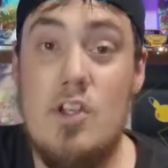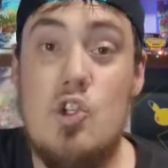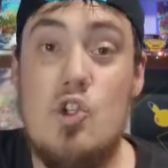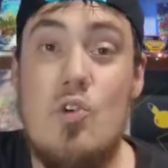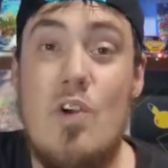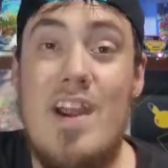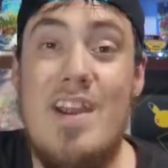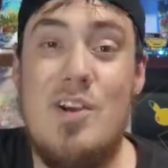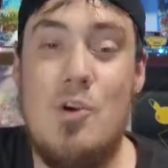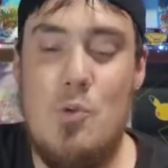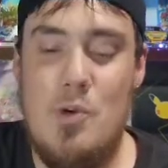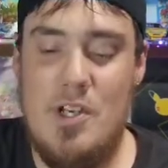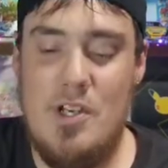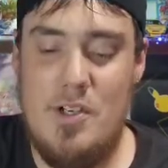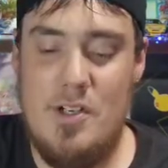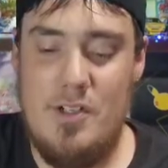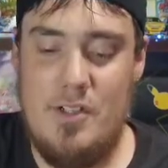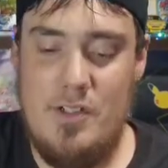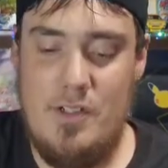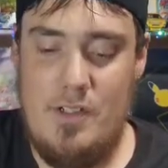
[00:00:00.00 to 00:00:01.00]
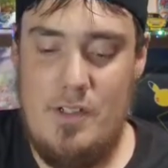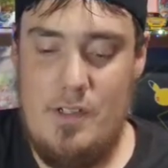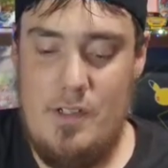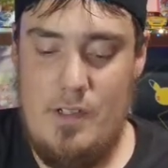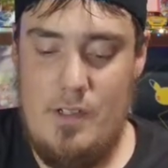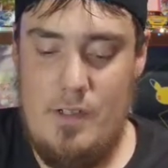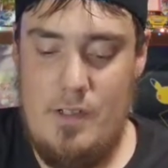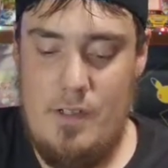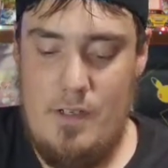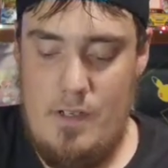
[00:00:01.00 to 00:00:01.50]
Tranquil,
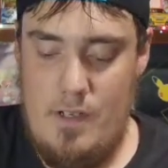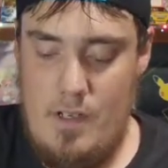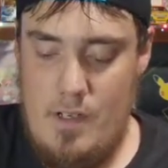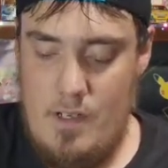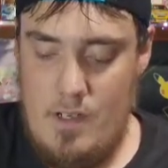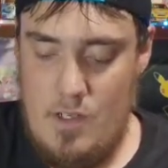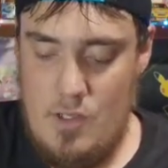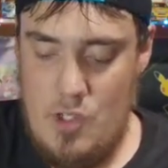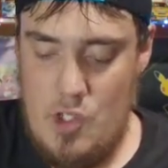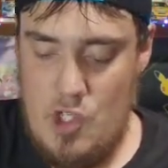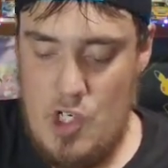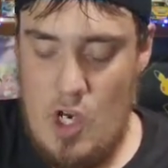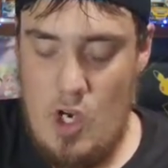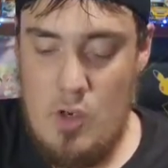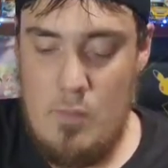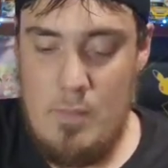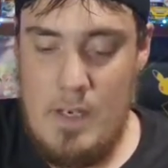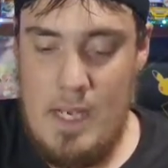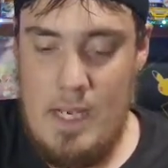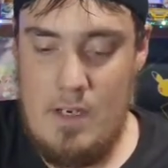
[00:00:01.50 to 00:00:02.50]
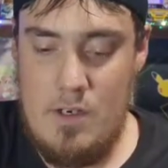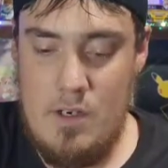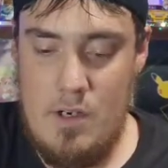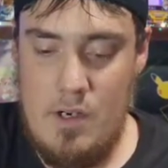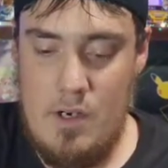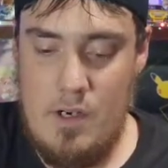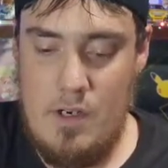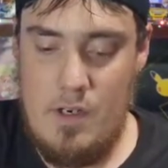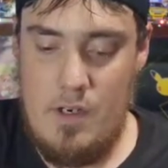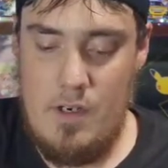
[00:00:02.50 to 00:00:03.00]

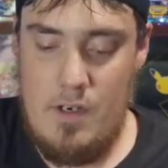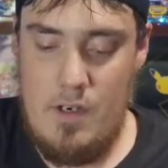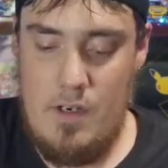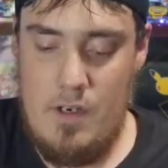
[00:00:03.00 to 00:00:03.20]
Charmander,